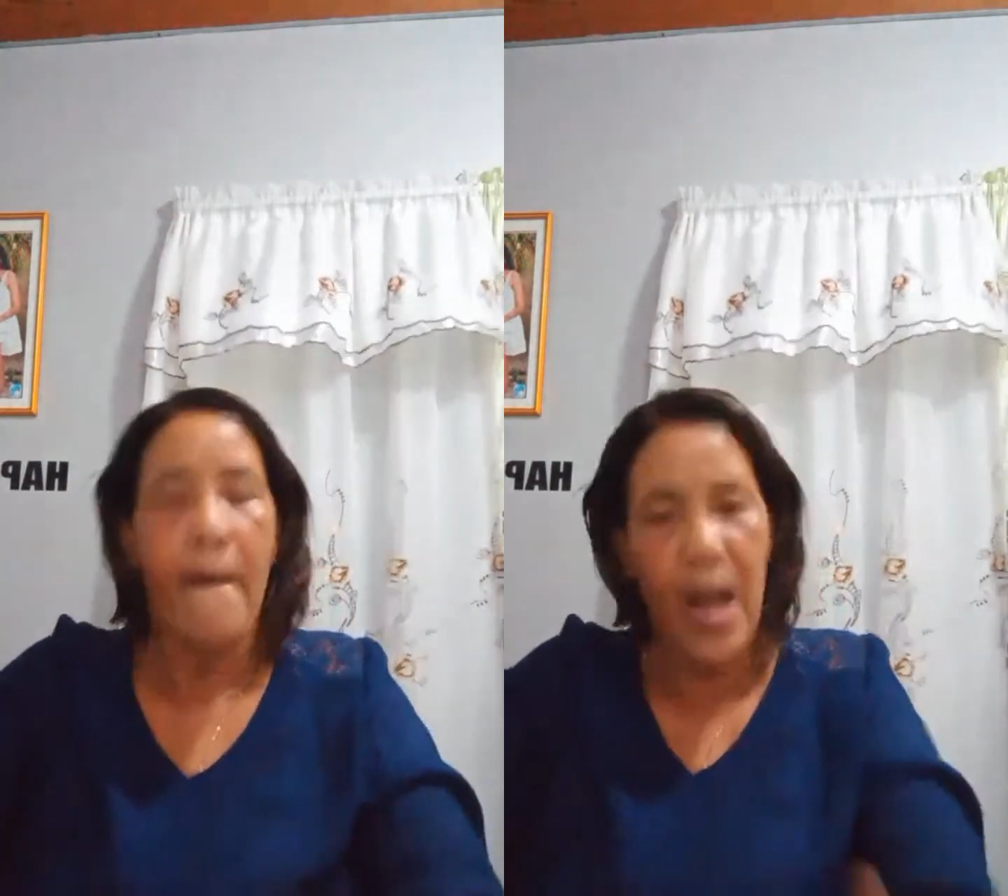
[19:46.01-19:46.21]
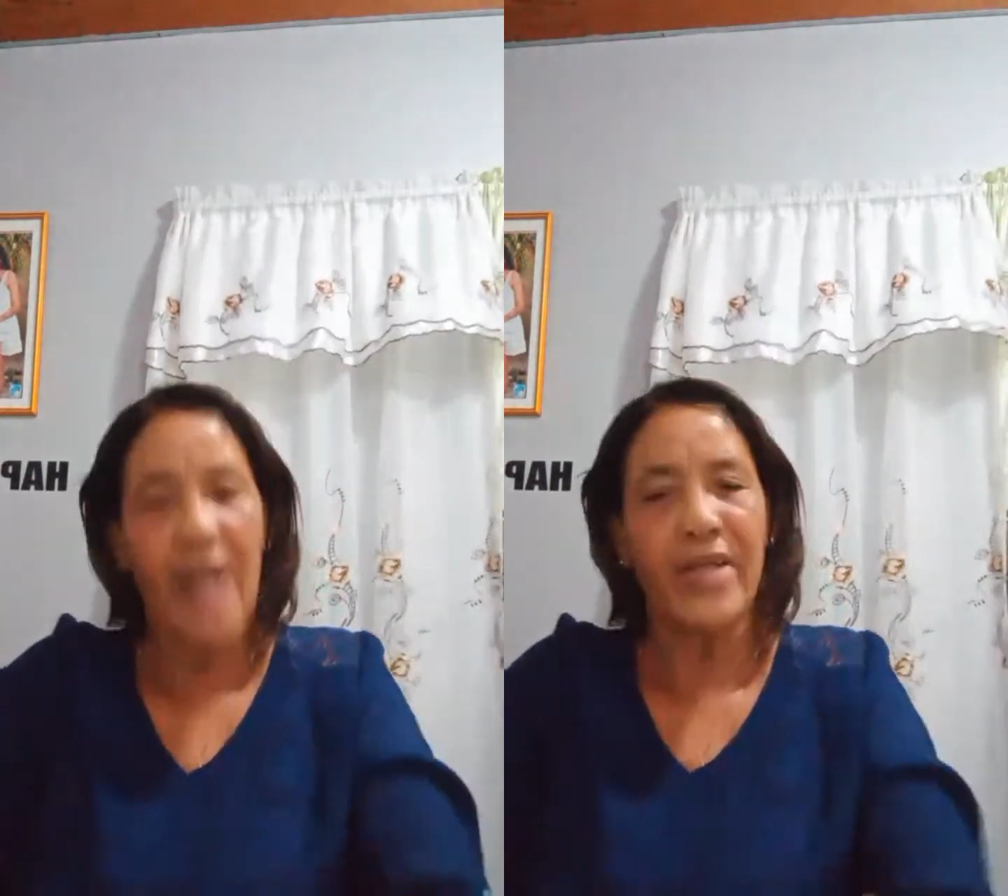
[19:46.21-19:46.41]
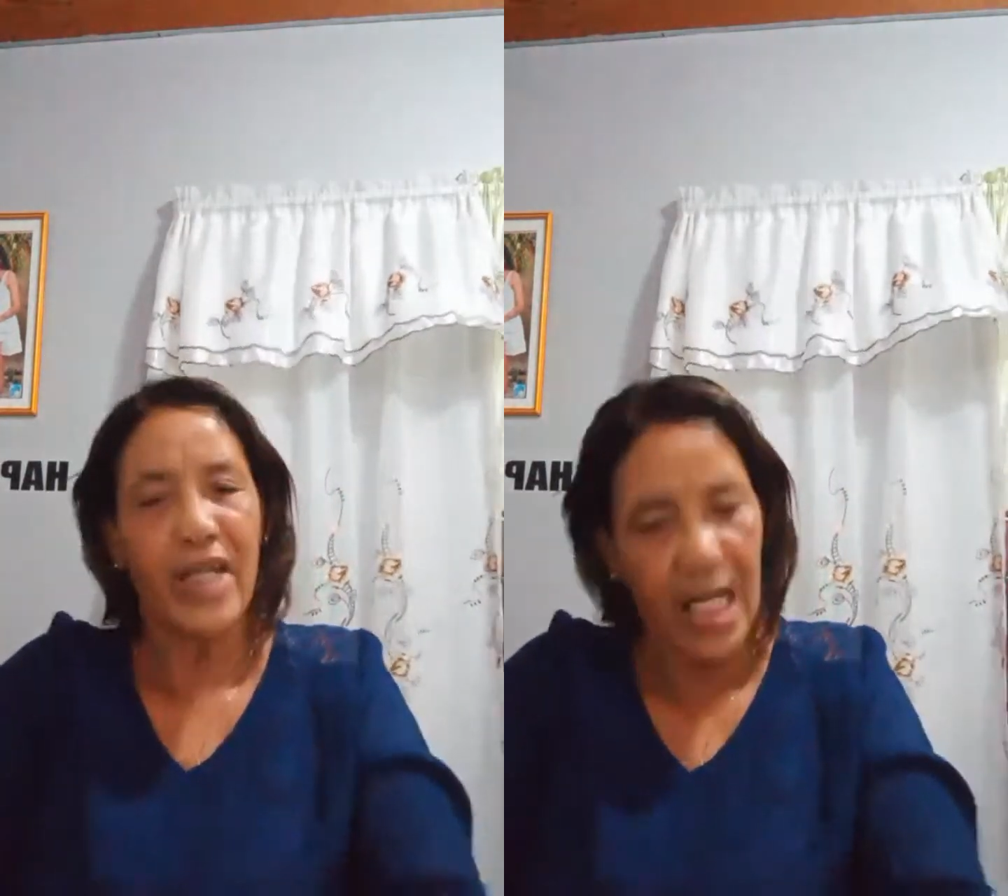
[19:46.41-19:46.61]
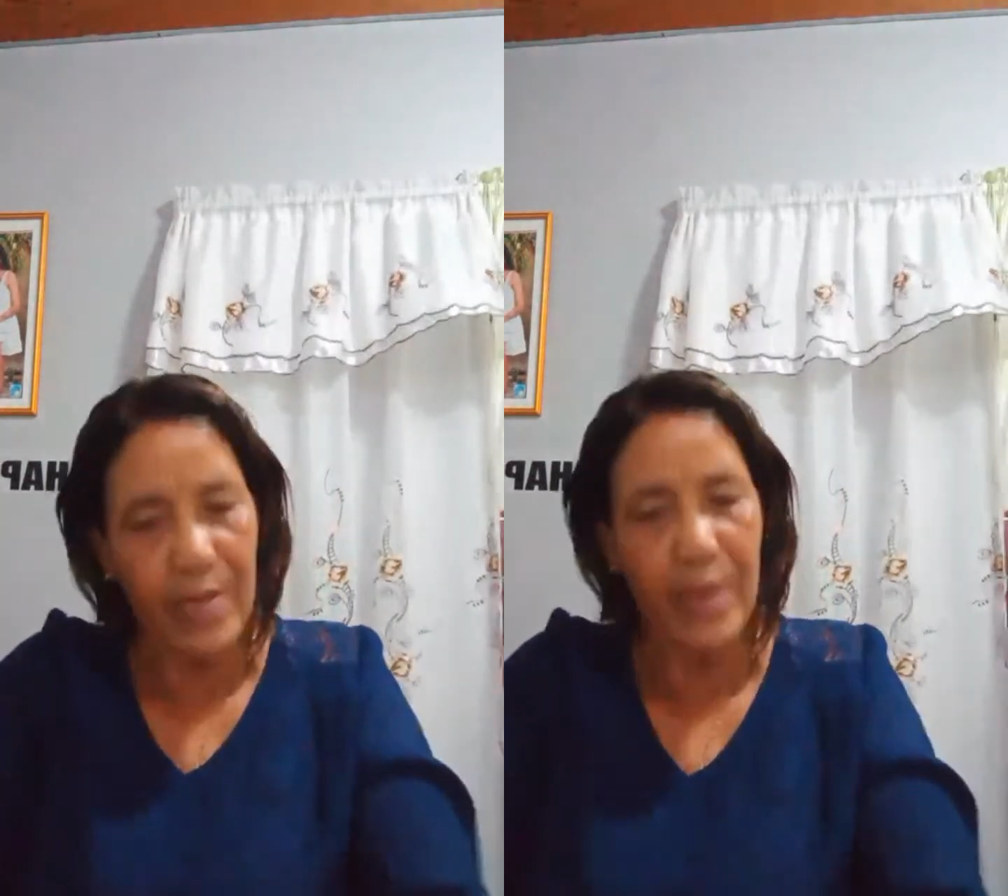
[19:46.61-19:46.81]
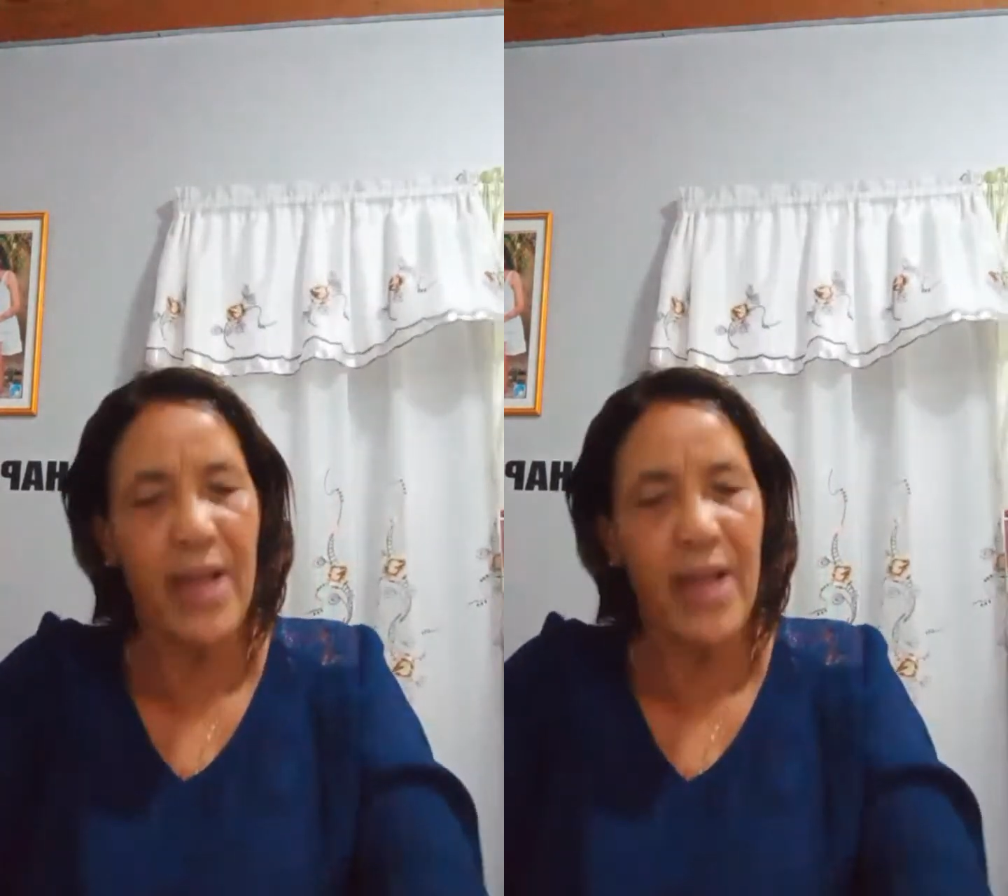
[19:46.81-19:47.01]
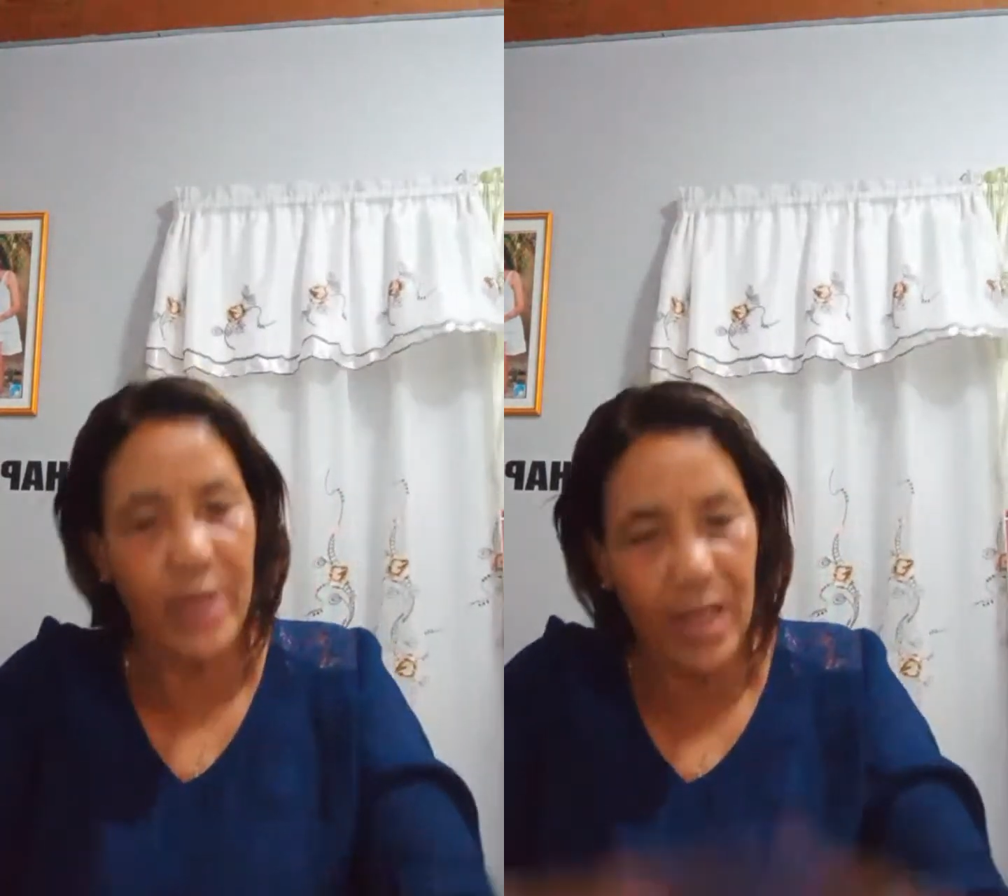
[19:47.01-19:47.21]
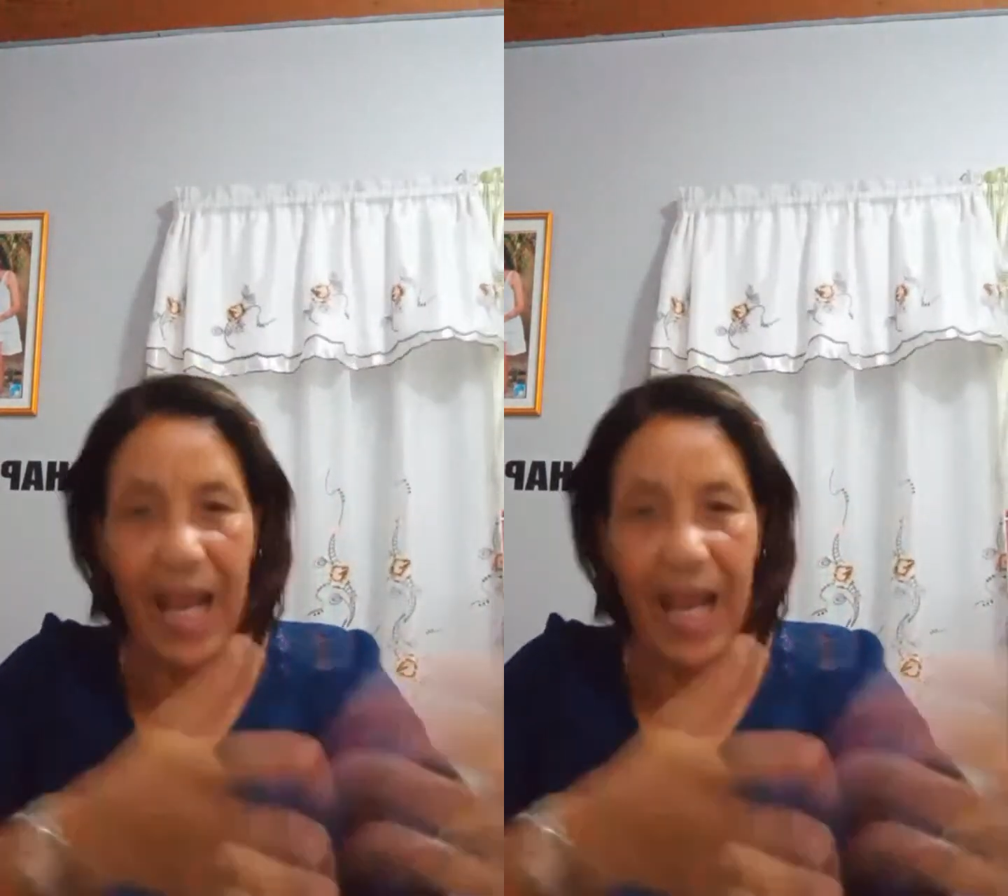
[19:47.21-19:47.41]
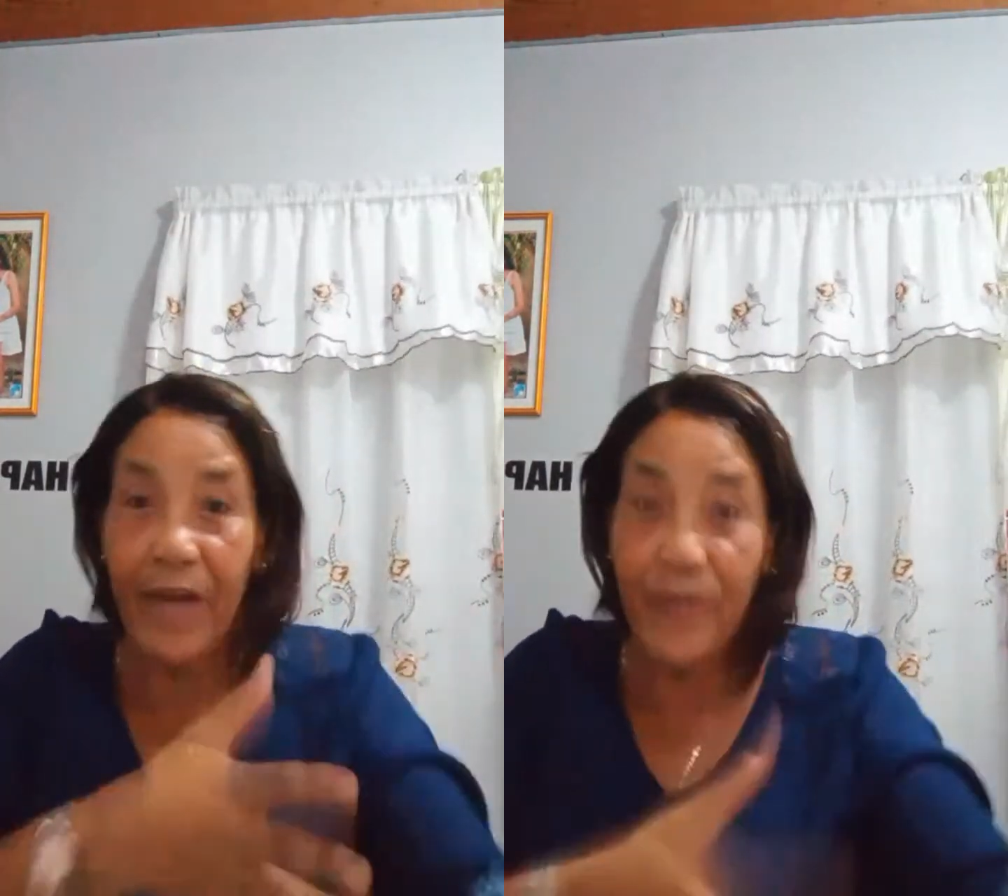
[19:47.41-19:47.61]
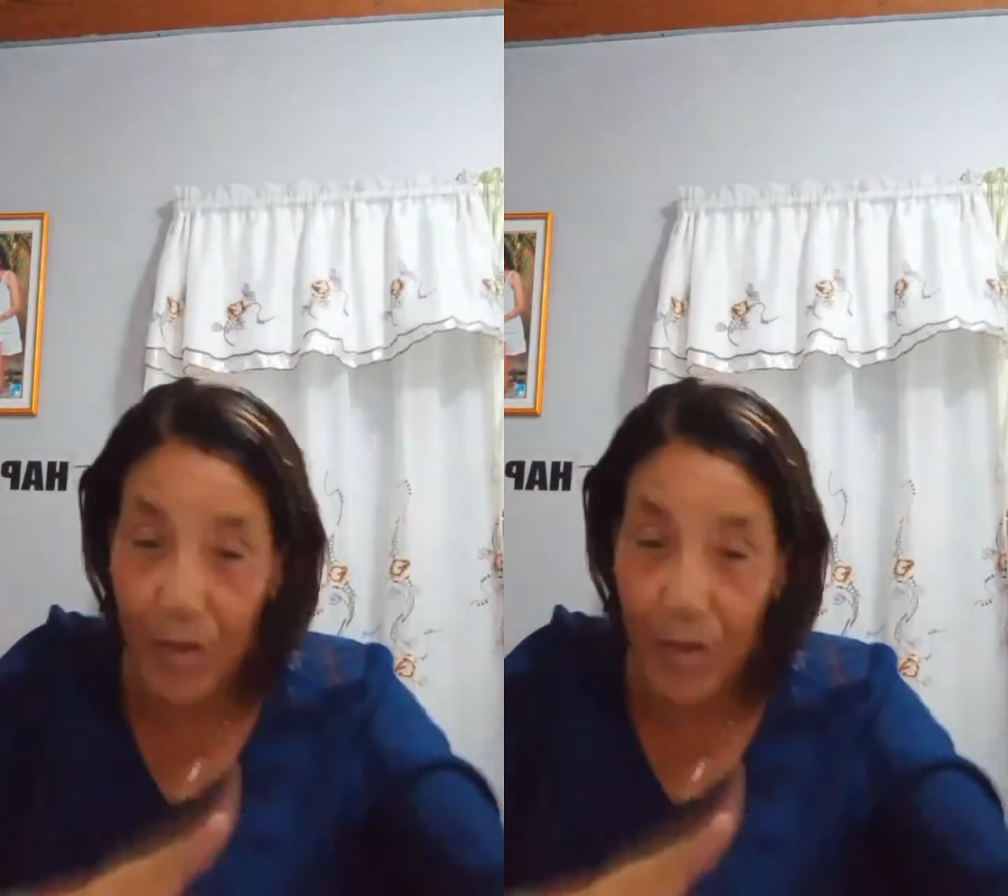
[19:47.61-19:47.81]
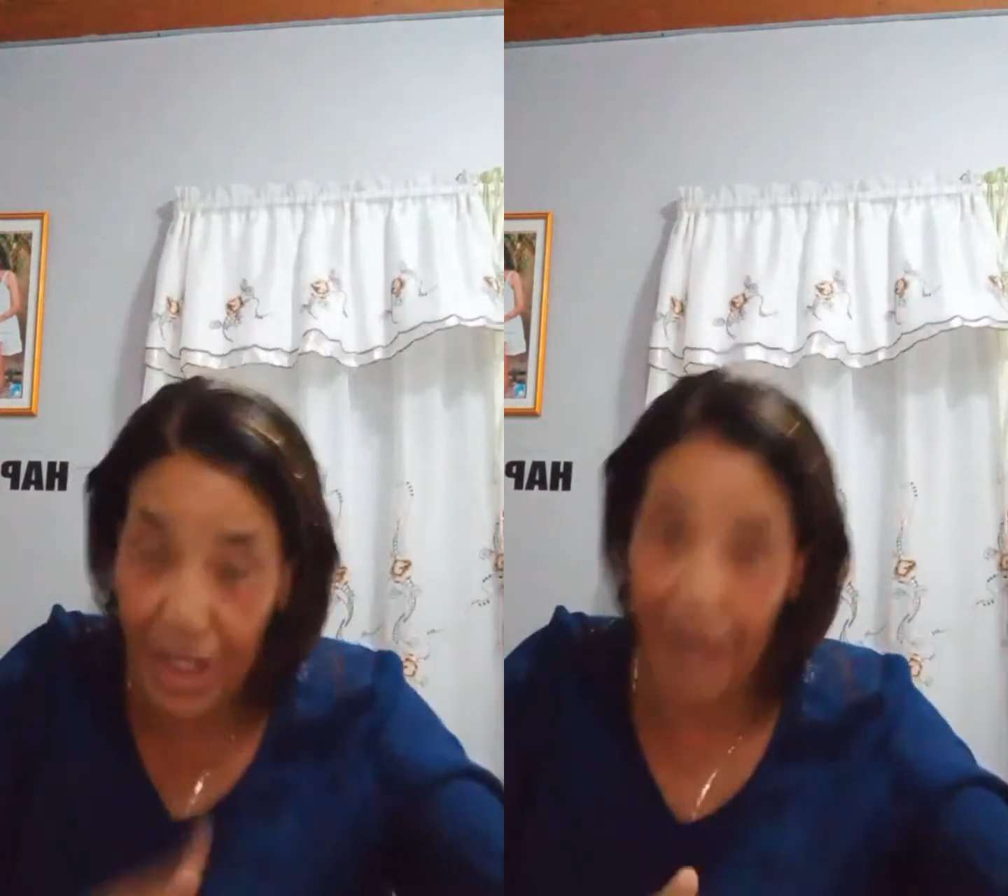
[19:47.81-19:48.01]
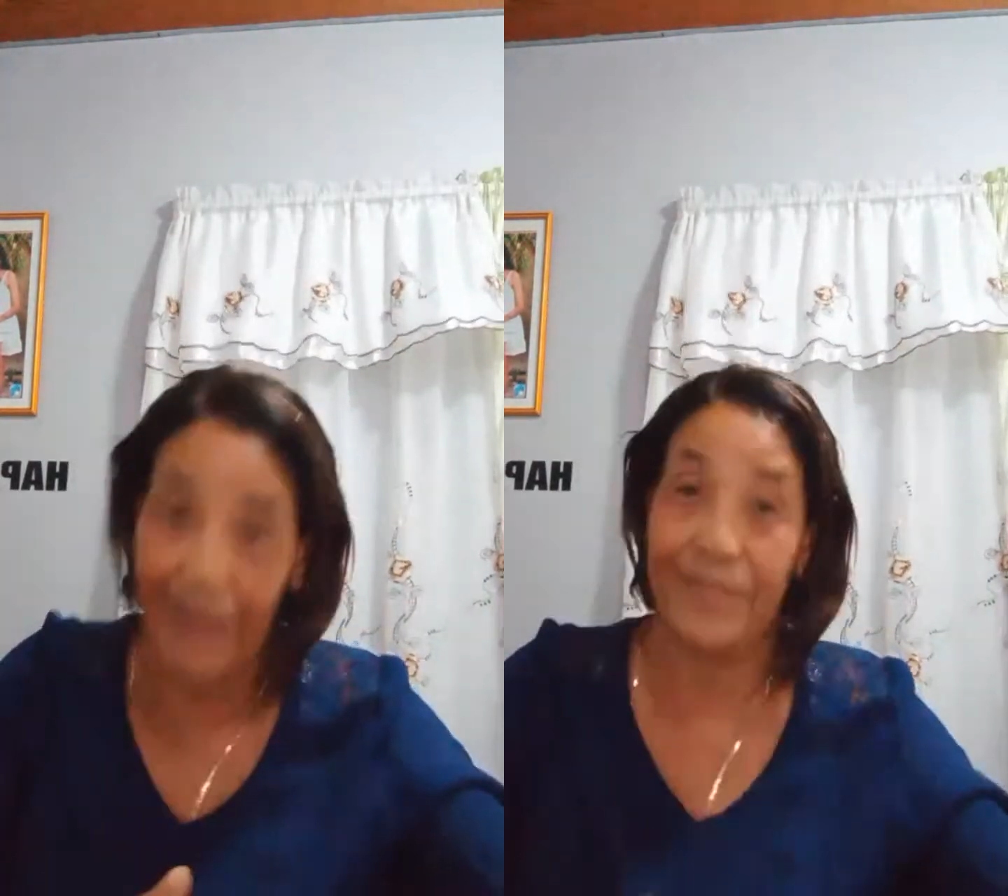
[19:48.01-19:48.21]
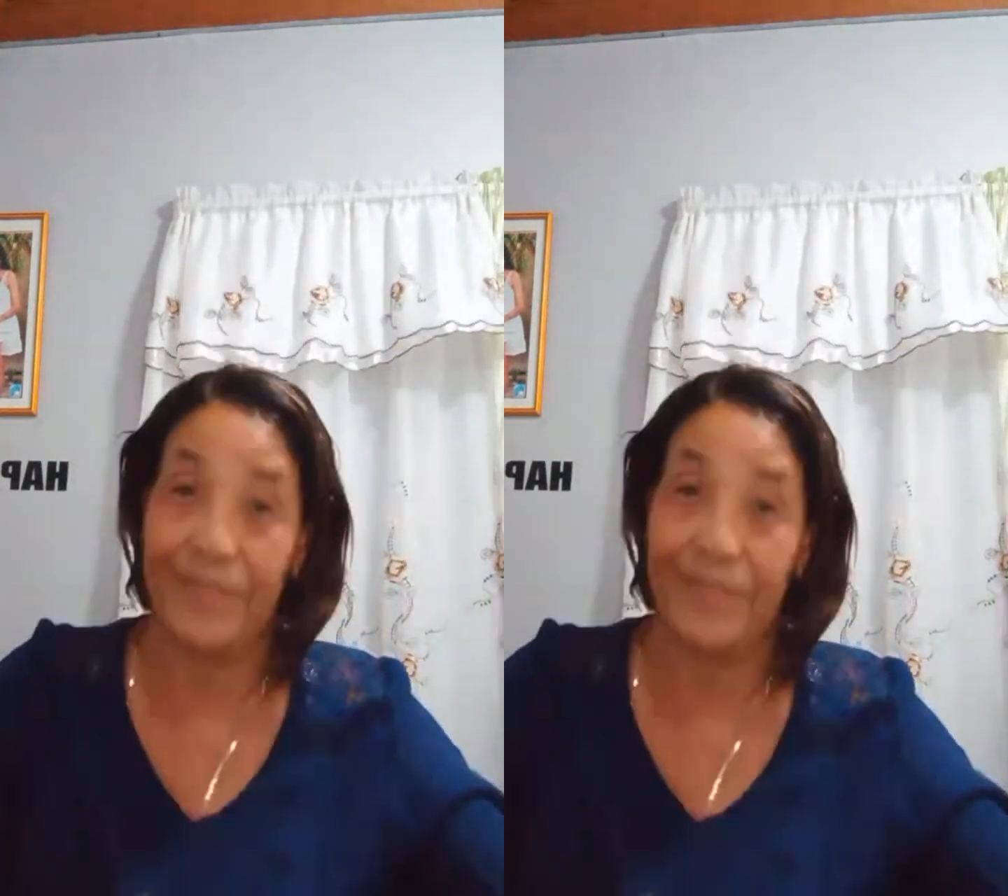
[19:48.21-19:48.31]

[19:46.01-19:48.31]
politicians must be able to tell the future.